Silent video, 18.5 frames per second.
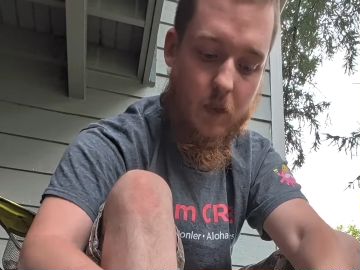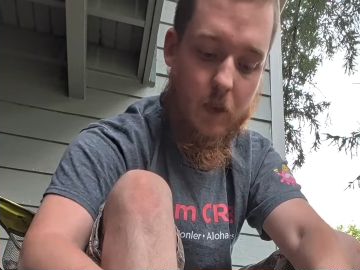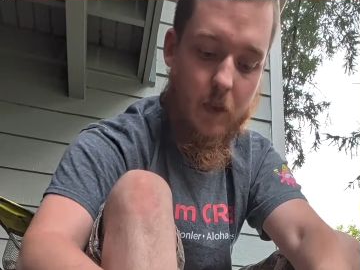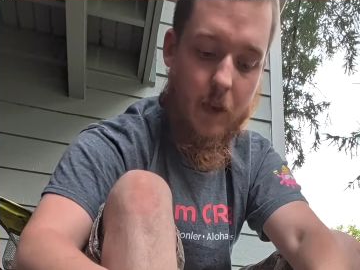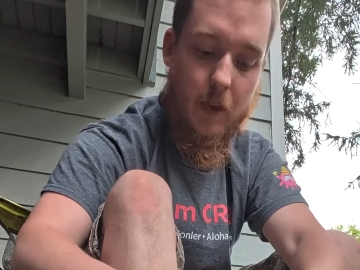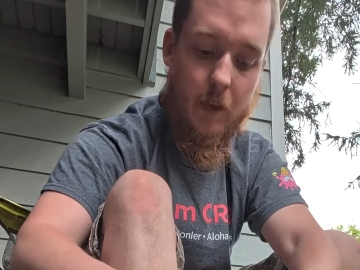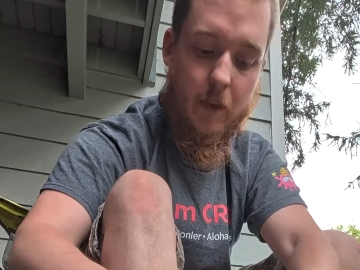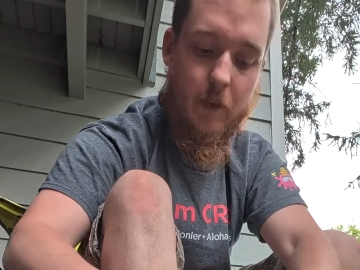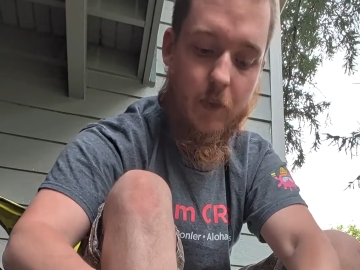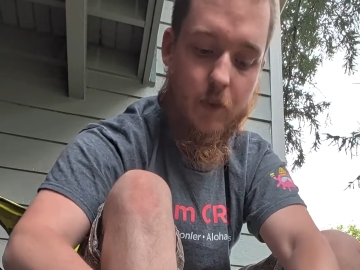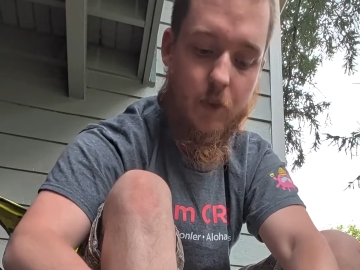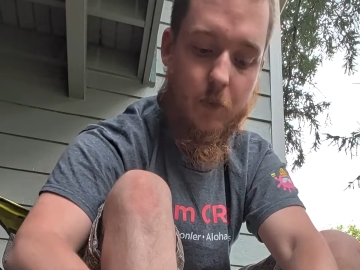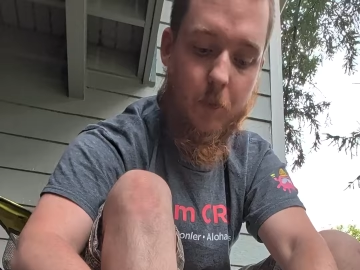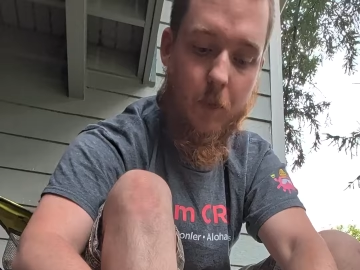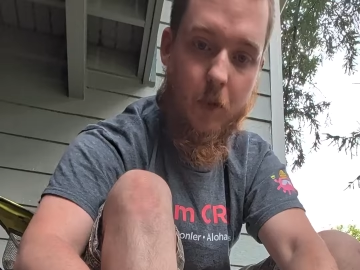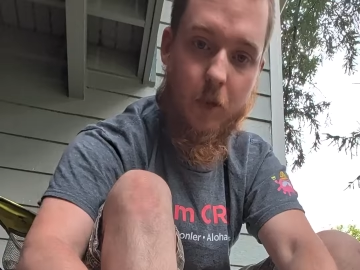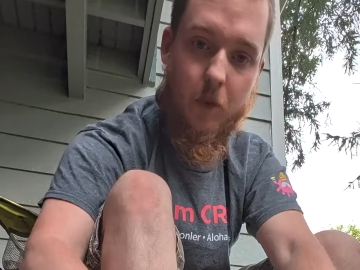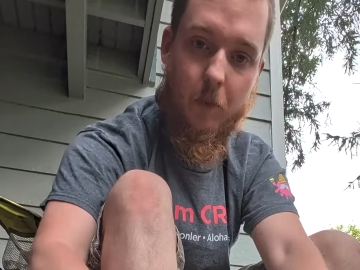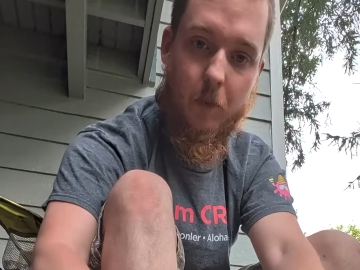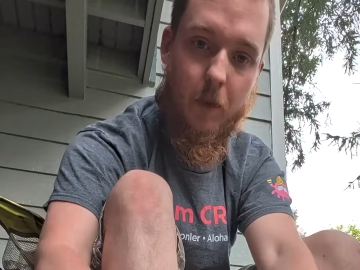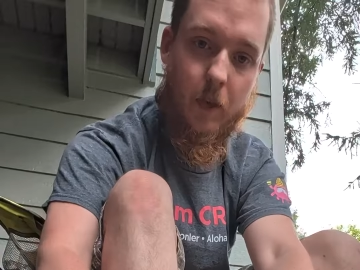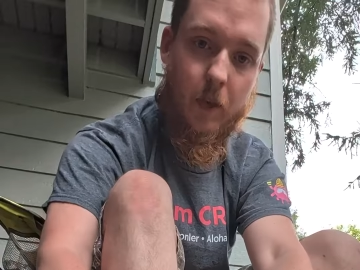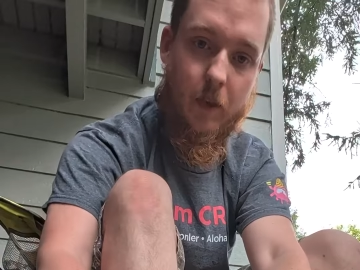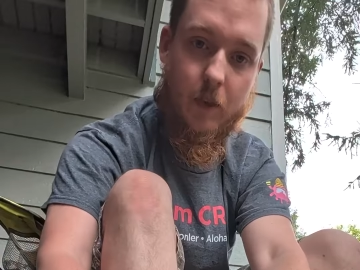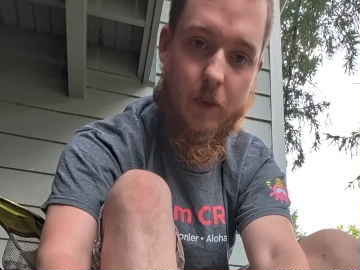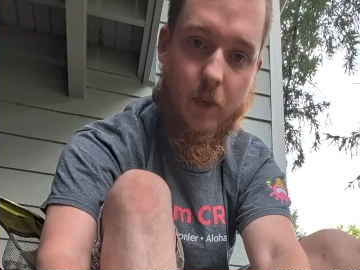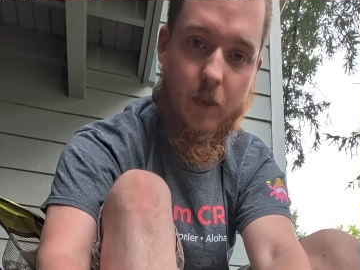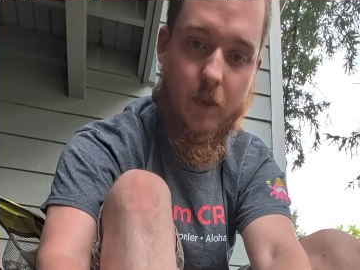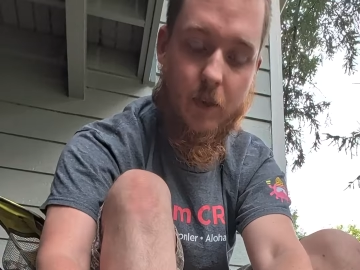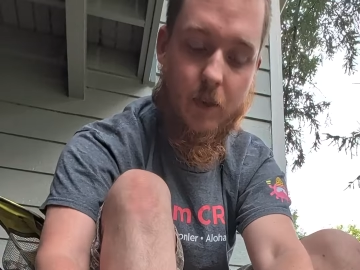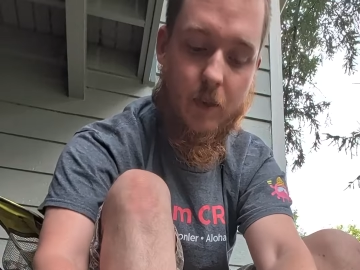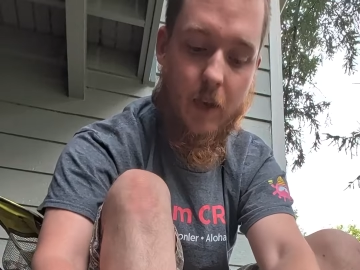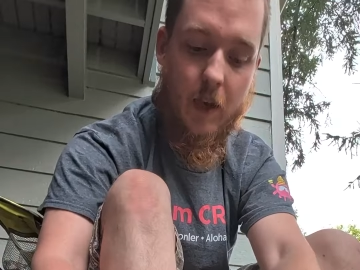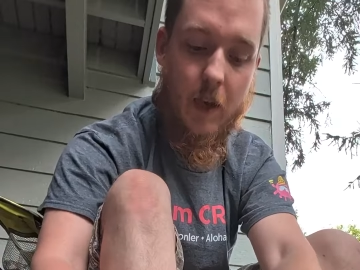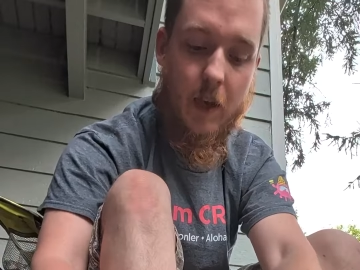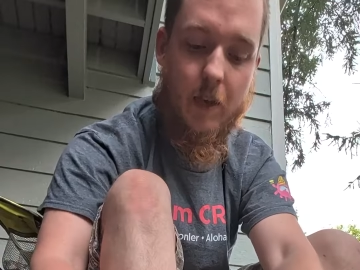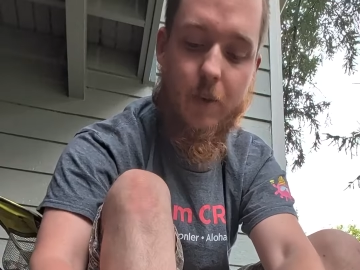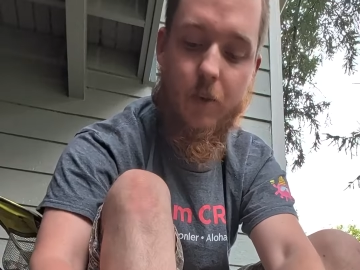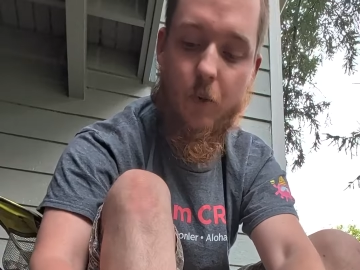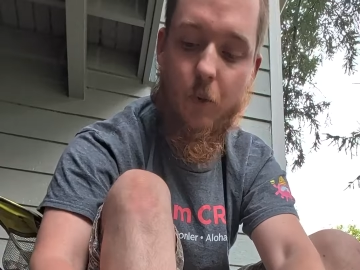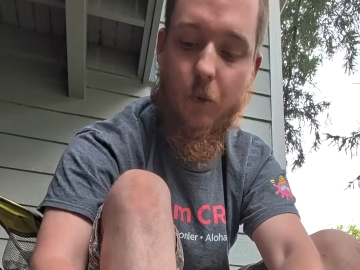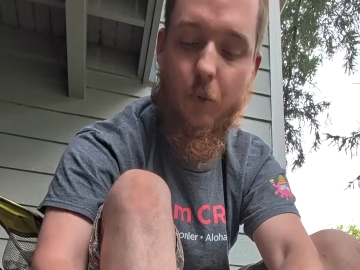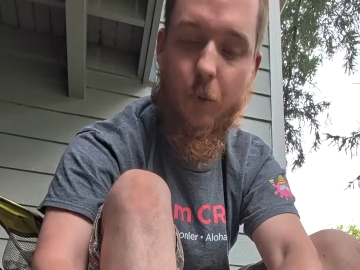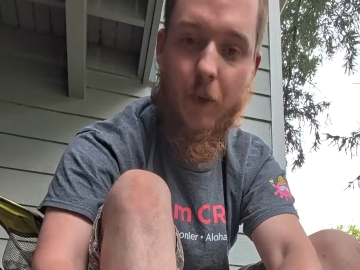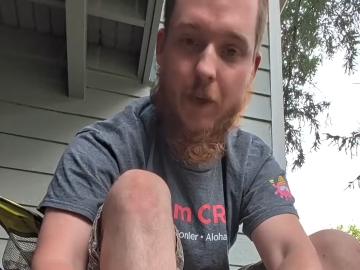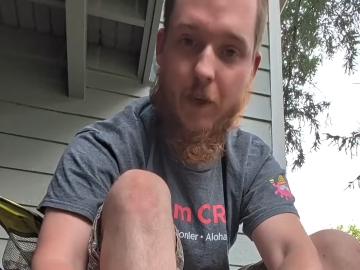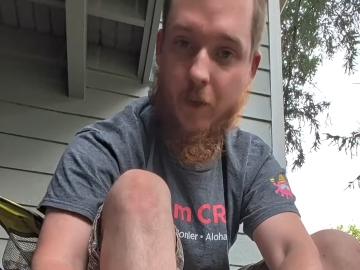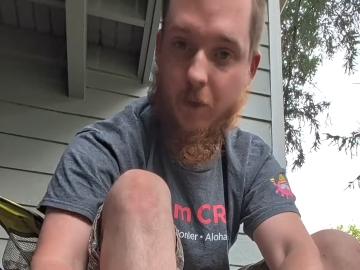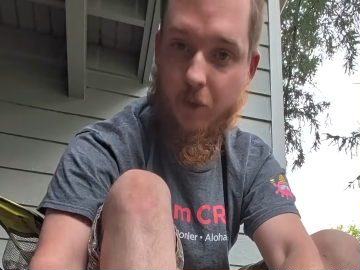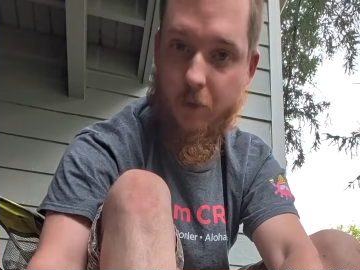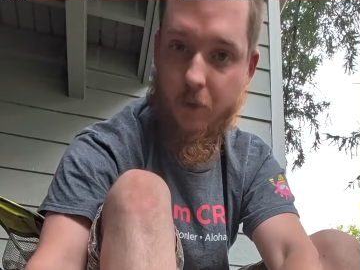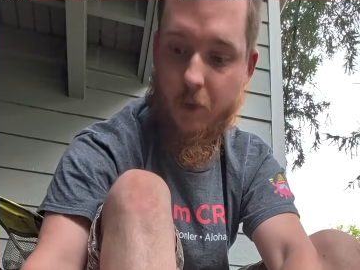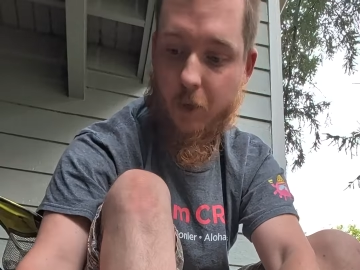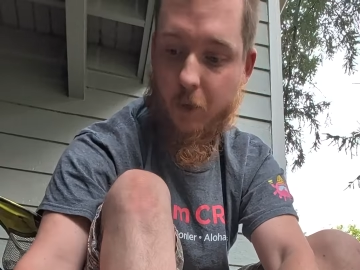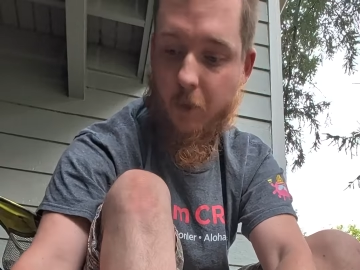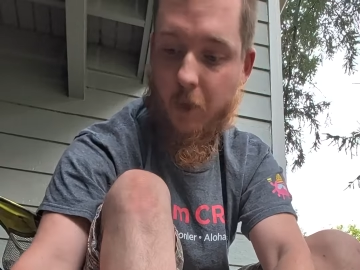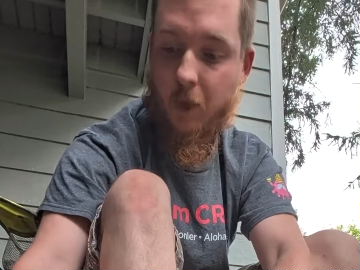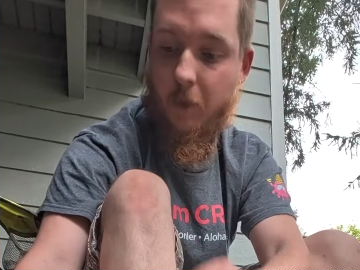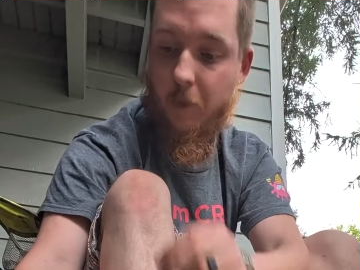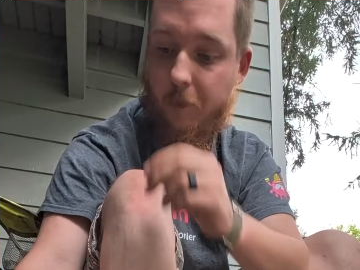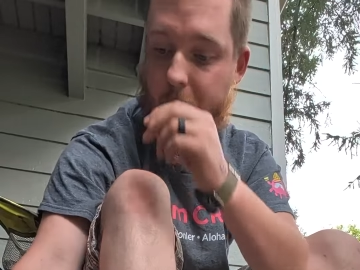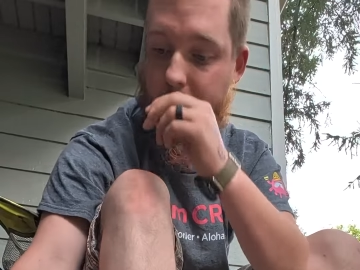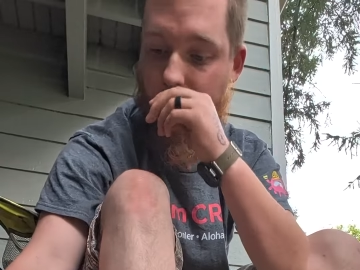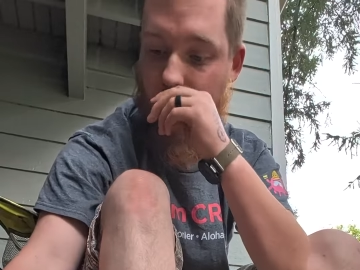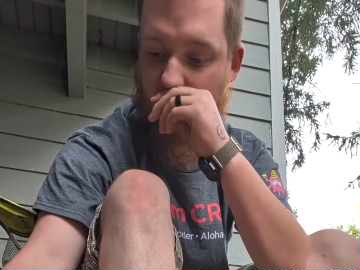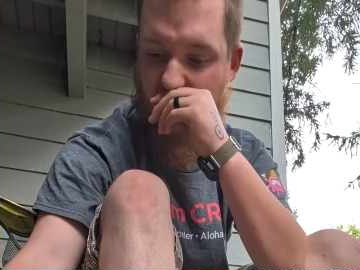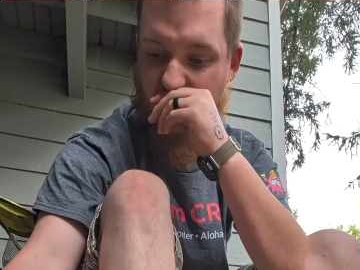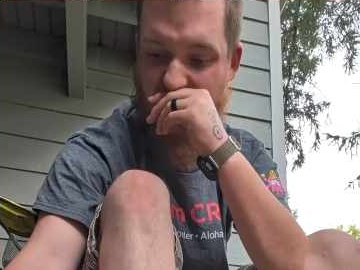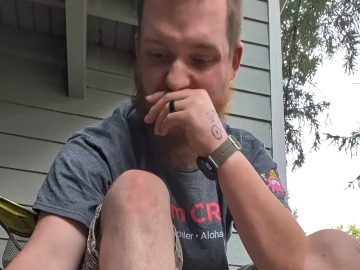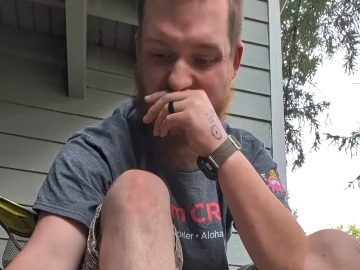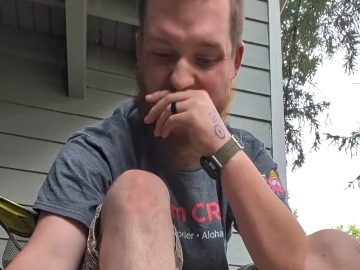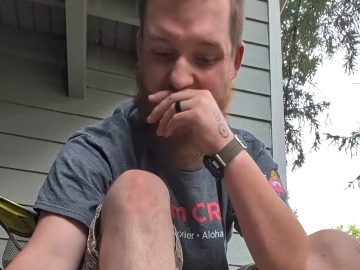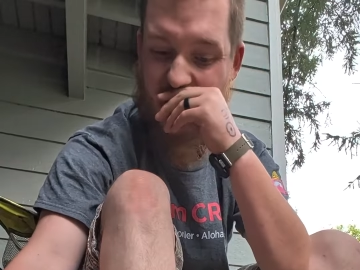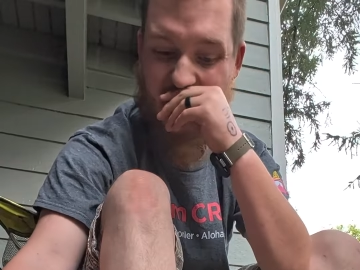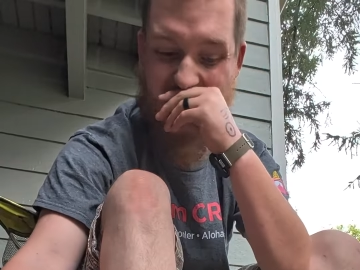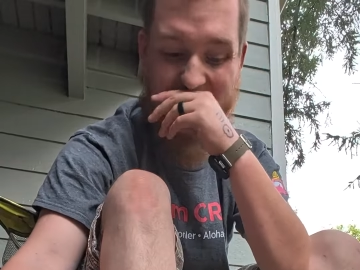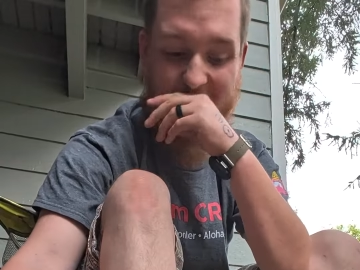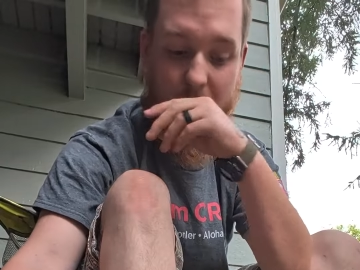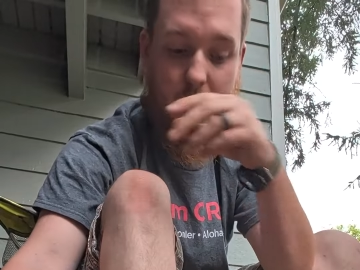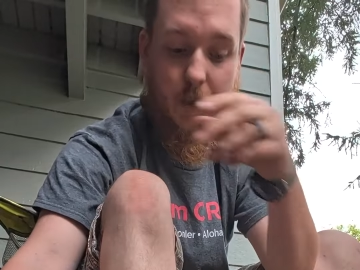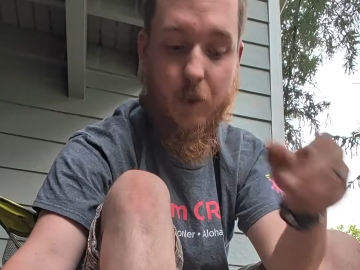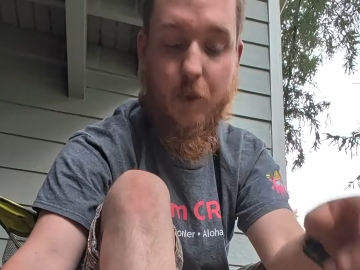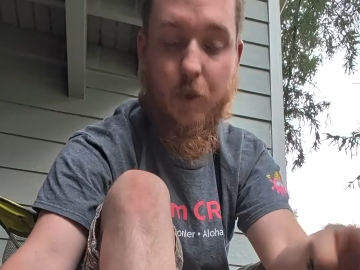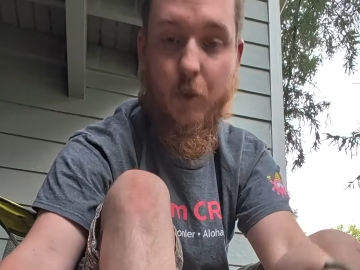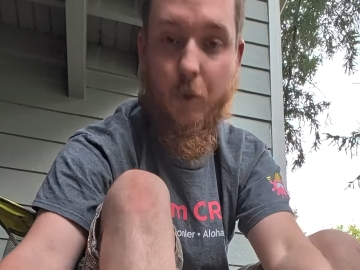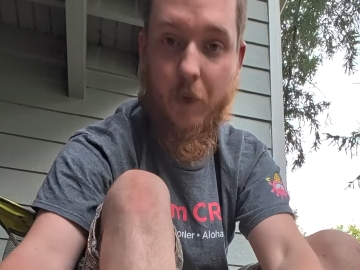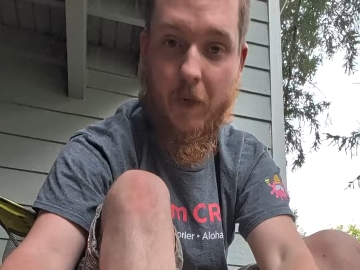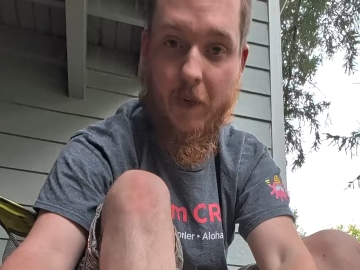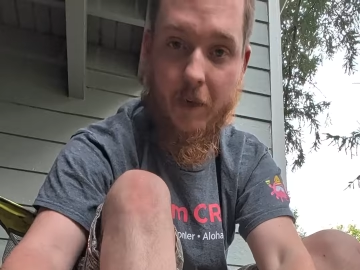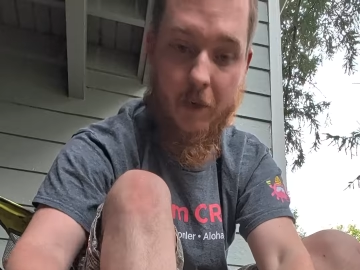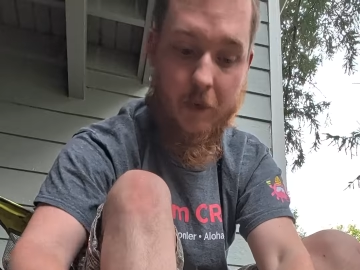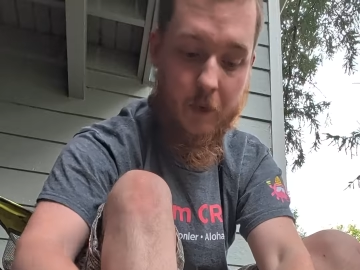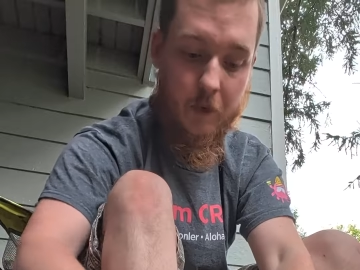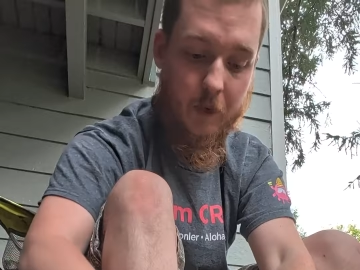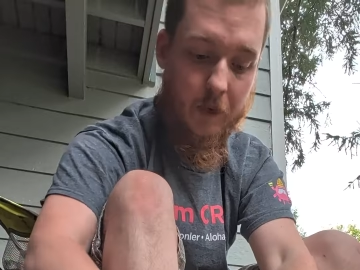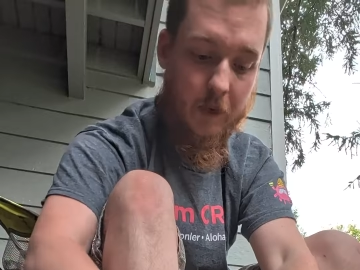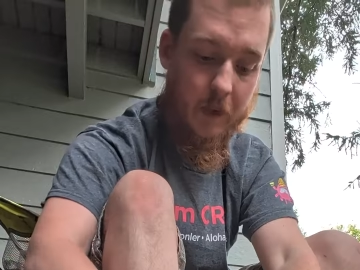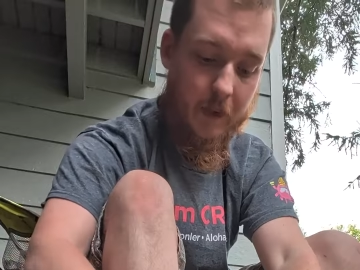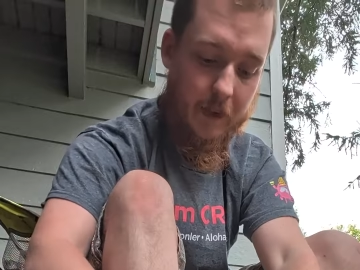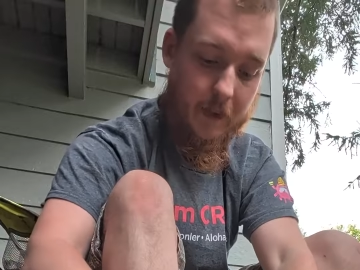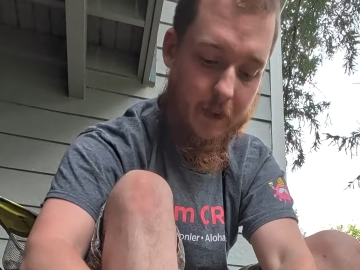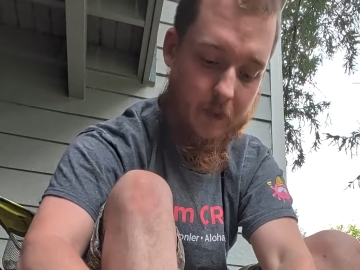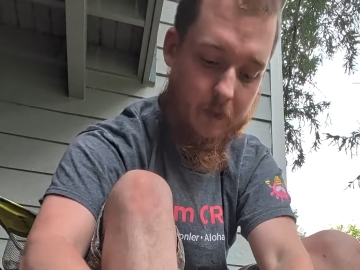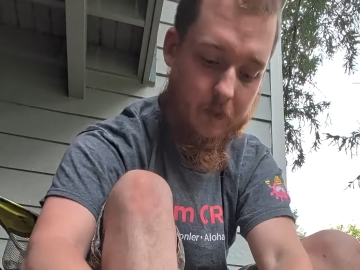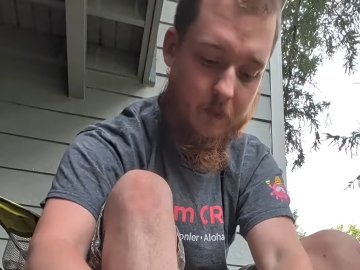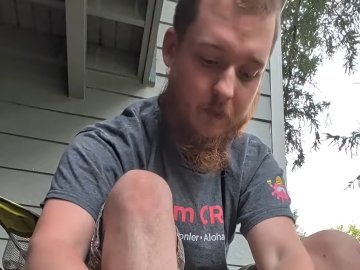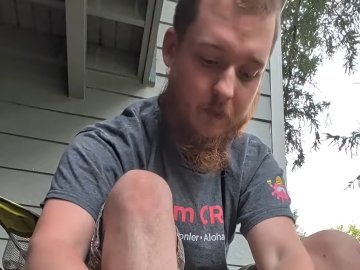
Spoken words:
And these smaller pockets on the sides hold radios really well. So you do a radio and like